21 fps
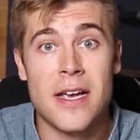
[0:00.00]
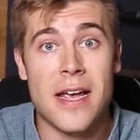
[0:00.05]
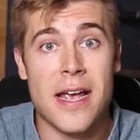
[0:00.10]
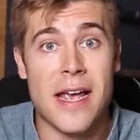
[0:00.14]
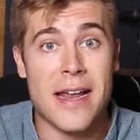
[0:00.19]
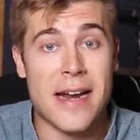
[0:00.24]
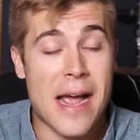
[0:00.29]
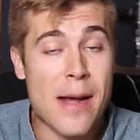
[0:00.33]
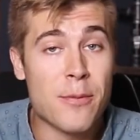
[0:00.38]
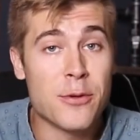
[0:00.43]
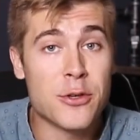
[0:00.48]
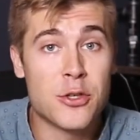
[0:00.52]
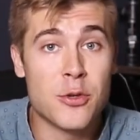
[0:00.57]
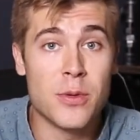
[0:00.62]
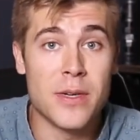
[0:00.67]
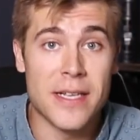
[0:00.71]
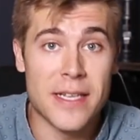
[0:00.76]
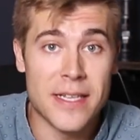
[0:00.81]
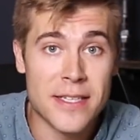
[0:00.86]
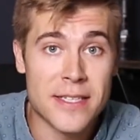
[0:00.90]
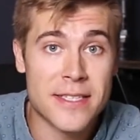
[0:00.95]
and I went to an
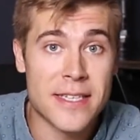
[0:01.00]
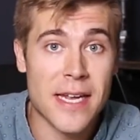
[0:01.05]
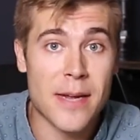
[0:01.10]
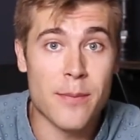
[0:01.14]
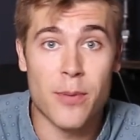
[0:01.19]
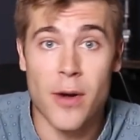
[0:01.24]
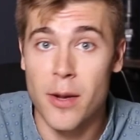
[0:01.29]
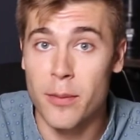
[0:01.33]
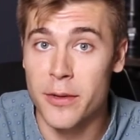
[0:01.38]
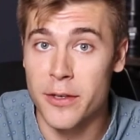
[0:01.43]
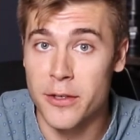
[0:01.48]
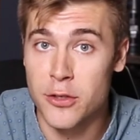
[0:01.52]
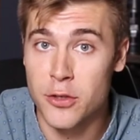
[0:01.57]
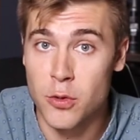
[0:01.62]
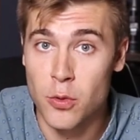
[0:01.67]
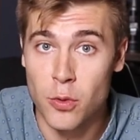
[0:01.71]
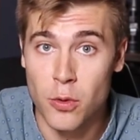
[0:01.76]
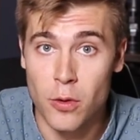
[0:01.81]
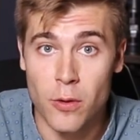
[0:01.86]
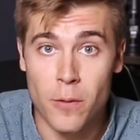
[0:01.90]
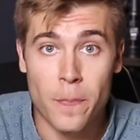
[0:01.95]
in-state public
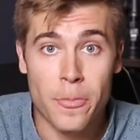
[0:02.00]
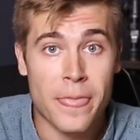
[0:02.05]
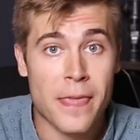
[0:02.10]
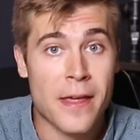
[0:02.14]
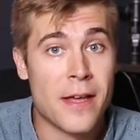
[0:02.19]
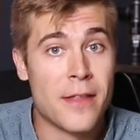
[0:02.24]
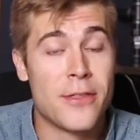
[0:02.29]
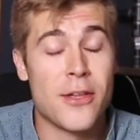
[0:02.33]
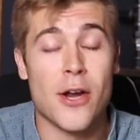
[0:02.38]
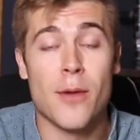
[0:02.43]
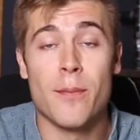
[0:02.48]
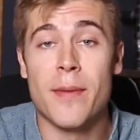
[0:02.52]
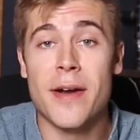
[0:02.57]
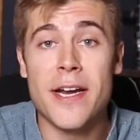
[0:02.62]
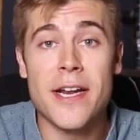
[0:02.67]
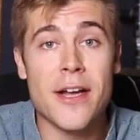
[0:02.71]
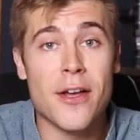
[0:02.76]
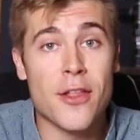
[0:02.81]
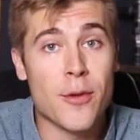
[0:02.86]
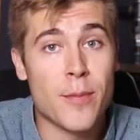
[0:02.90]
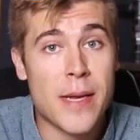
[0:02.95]
school. There are many
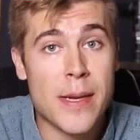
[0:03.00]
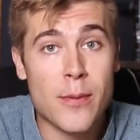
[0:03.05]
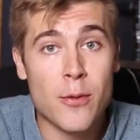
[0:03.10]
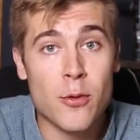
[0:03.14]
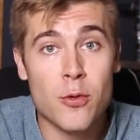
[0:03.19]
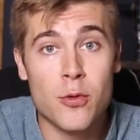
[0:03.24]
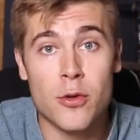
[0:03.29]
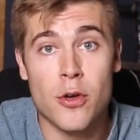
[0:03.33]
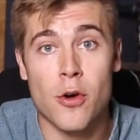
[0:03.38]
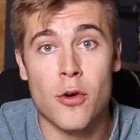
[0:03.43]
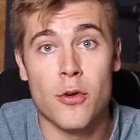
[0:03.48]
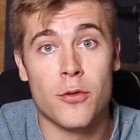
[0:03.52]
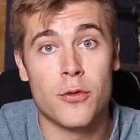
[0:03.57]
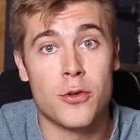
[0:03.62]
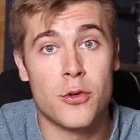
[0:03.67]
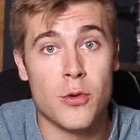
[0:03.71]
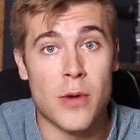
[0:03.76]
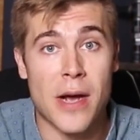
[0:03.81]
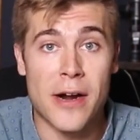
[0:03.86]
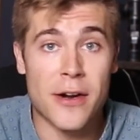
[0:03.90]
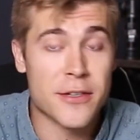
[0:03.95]
other people who go
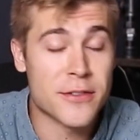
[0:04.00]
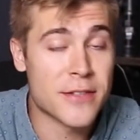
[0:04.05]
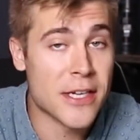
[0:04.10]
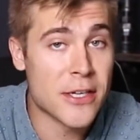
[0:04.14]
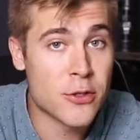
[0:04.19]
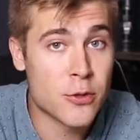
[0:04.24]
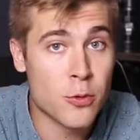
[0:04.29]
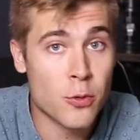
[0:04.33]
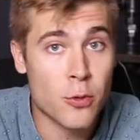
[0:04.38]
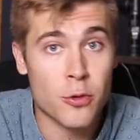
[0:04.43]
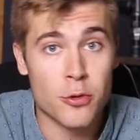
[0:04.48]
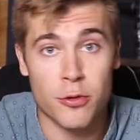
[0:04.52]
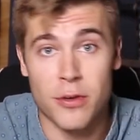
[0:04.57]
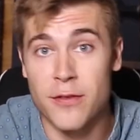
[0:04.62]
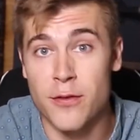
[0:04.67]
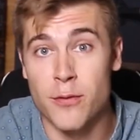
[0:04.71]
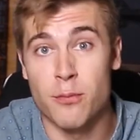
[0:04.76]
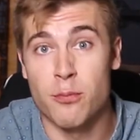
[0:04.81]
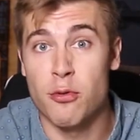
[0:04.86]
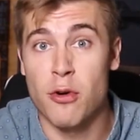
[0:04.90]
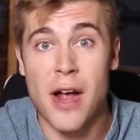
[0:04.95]
to out-of-state schools or
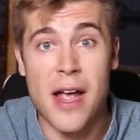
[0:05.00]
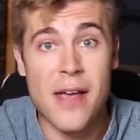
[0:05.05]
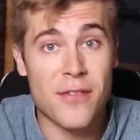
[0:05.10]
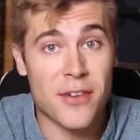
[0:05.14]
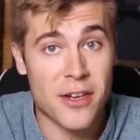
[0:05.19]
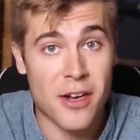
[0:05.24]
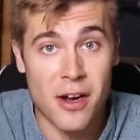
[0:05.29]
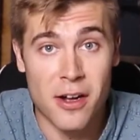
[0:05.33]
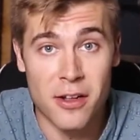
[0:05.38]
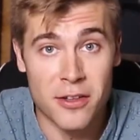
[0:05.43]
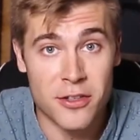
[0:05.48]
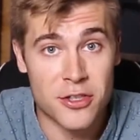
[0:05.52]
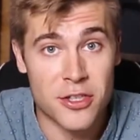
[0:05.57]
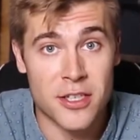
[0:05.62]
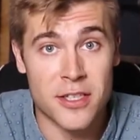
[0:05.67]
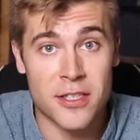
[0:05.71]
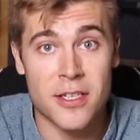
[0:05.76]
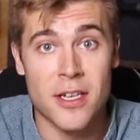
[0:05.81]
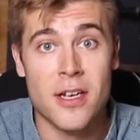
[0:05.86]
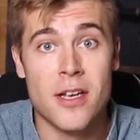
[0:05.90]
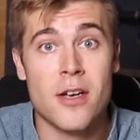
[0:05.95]
even private
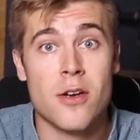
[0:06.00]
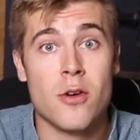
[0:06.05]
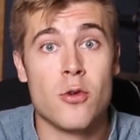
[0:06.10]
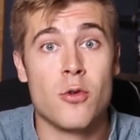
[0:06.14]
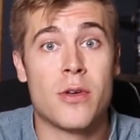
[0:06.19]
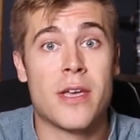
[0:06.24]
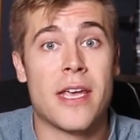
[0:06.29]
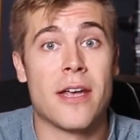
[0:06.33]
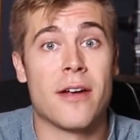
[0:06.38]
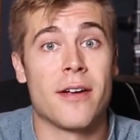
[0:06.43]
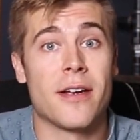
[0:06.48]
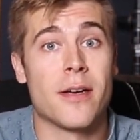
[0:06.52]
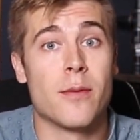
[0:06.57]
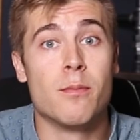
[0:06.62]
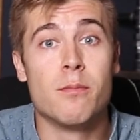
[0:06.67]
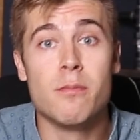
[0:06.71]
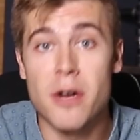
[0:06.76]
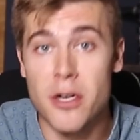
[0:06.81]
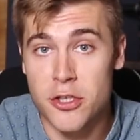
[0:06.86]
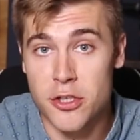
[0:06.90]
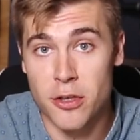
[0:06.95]
colleges who carry a
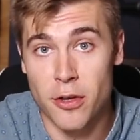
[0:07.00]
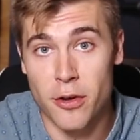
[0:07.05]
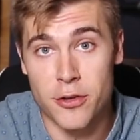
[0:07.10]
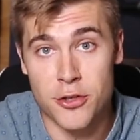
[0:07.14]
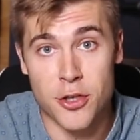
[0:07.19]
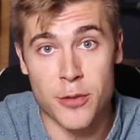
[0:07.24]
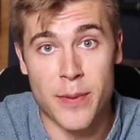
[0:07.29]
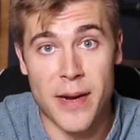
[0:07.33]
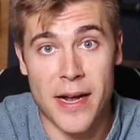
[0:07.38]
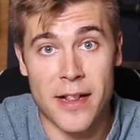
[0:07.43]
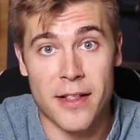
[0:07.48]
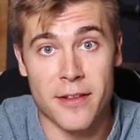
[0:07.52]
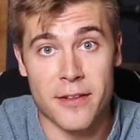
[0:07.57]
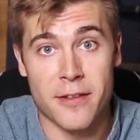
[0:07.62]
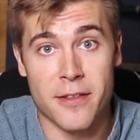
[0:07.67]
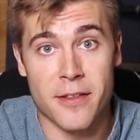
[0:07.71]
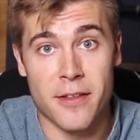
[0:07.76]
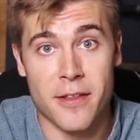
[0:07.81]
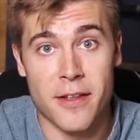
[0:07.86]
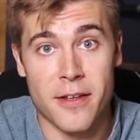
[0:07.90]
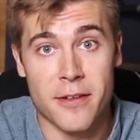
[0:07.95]
much larger balance
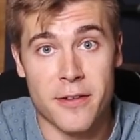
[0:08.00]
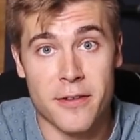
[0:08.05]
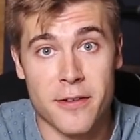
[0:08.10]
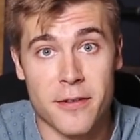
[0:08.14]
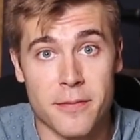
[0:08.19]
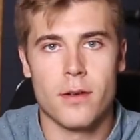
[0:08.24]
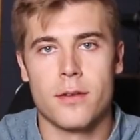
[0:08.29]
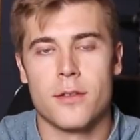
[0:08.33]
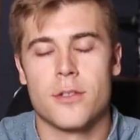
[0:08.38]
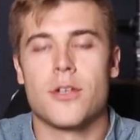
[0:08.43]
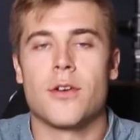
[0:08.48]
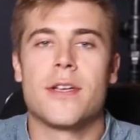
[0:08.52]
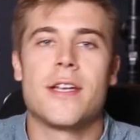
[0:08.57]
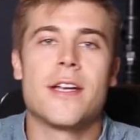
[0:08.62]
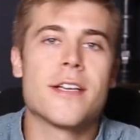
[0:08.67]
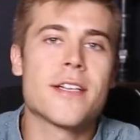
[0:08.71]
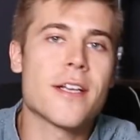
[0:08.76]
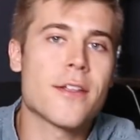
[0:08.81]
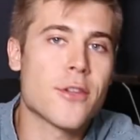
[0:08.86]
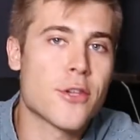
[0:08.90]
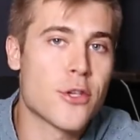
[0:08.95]
than this. So here's
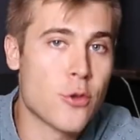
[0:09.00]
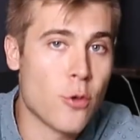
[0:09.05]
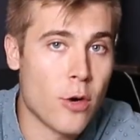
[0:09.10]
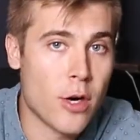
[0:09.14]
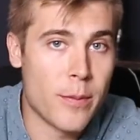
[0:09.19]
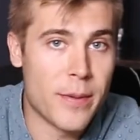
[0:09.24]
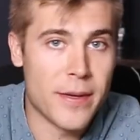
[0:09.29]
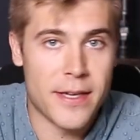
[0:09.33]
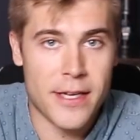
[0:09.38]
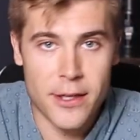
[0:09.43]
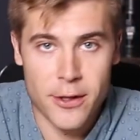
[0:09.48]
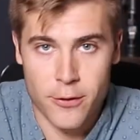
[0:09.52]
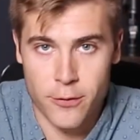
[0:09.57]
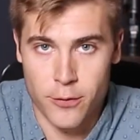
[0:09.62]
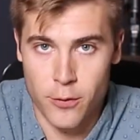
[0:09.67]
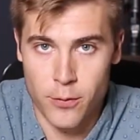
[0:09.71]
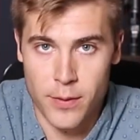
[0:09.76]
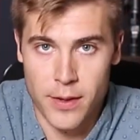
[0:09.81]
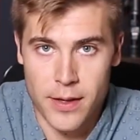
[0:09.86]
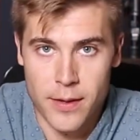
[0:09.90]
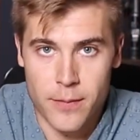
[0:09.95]
how the story begins for
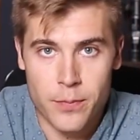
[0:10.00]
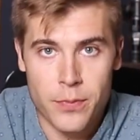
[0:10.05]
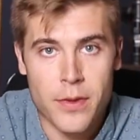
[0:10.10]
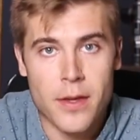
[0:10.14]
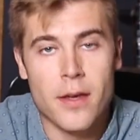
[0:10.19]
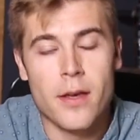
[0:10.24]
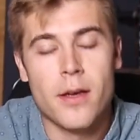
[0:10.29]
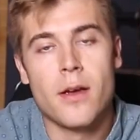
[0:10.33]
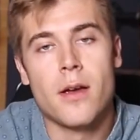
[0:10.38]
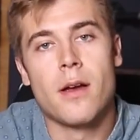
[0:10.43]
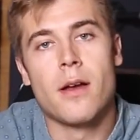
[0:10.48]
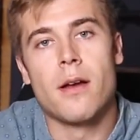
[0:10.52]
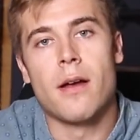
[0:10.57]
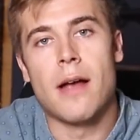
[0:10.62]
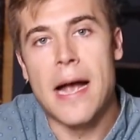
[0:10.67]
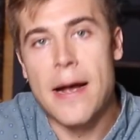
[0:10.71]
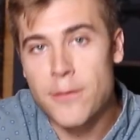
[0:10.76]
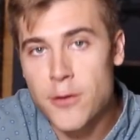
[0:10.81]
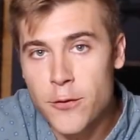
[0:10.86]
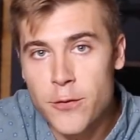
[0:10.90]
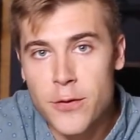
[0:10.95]
me.
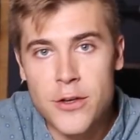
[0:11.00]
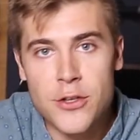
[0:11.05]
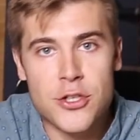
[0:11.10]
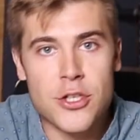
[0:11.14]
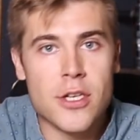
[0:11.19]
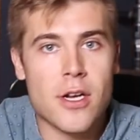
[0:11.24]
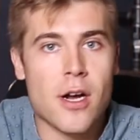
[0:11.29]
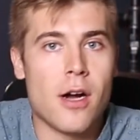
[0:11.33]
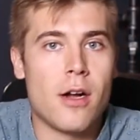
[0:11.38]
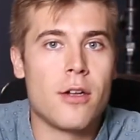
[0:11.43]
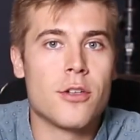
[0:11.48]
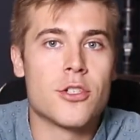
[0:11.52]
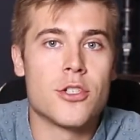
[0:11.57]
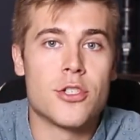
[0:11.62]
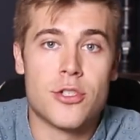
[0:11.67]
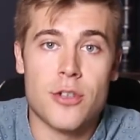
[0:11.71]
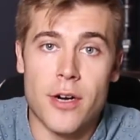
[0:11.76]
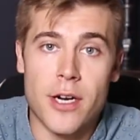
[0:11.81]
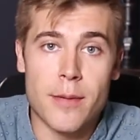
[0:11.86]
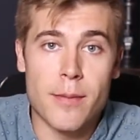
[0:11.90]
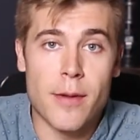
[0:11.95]
After finishing college and
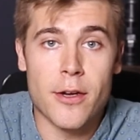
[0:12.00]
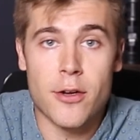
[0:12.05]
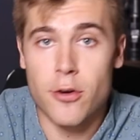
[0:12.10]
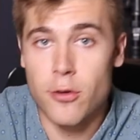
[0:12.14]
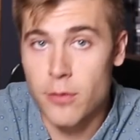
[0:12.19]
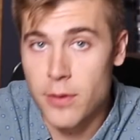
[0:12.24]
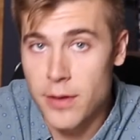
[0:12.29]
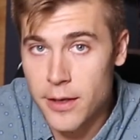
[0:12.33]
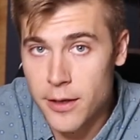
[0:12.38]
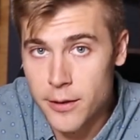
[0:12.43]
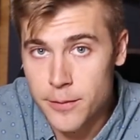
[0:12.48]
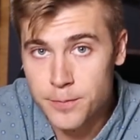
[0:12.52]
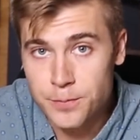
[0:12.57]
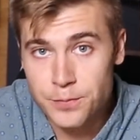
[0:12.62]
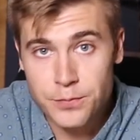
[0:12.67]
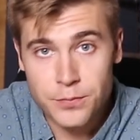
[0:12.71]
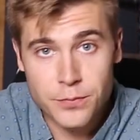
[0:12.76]
starting my career,